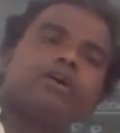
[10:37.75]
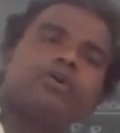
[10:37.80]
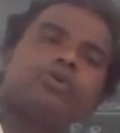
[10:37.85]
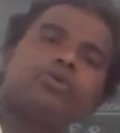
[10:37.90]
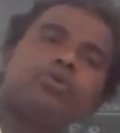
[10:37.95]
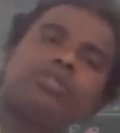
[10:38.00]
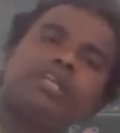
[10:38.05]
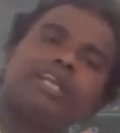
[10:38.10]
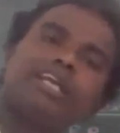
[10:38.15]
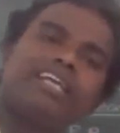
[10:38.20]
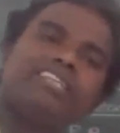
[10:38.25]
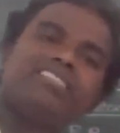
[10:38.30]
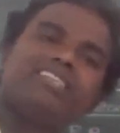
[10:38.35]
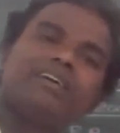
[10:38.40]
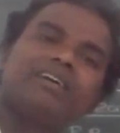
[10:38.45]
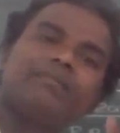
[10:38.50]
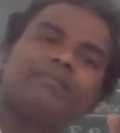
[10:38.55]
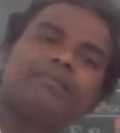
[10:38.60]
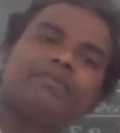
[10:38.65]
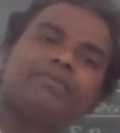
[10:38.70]
2-3
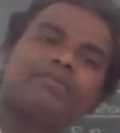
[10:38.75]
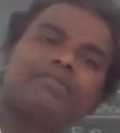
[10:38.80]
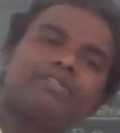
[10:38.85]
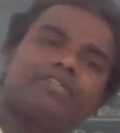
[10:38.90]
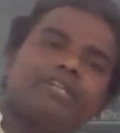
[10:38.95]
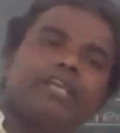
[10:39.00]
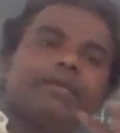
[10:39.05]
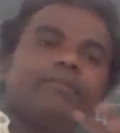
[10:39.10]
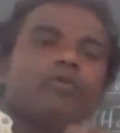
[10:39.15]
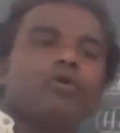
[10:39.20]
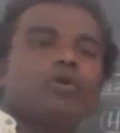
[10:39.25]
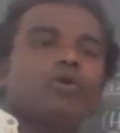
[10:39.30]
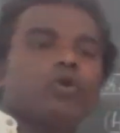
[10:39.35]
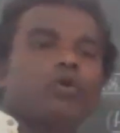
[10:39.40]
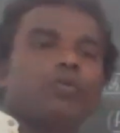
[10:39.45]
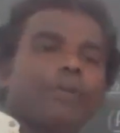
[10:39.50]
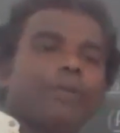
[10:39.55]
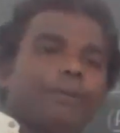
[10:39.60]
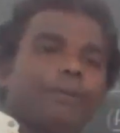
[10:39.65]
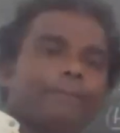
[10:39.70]
examples in
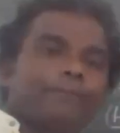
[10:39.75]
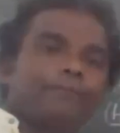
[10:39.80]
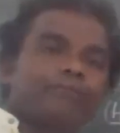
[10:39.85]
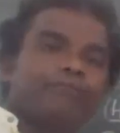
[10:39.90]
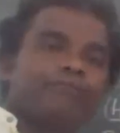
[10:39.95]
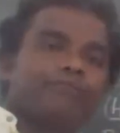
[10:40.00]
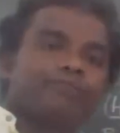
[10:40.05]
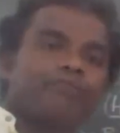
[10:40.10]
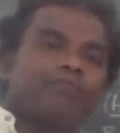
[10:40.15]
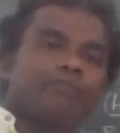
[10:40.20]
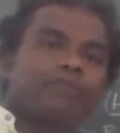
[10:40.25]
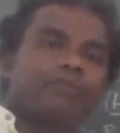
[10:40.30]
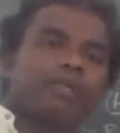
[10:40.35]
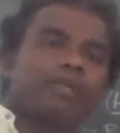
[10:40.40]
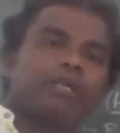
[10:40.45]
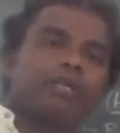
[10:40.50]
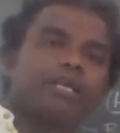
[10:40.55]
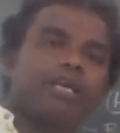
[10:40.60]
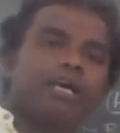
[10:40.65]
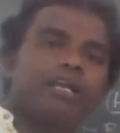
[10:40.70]
hemoglobin.
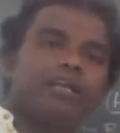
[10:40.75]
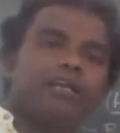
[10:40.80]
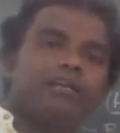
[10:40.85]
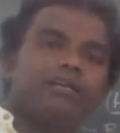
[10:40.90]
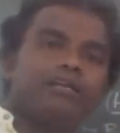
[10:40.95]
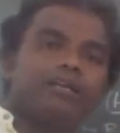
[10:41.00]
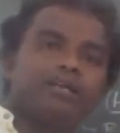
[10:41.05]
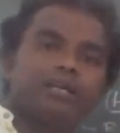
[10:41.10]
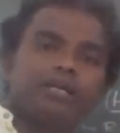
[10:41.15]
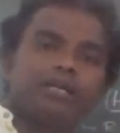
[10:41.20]
Clear?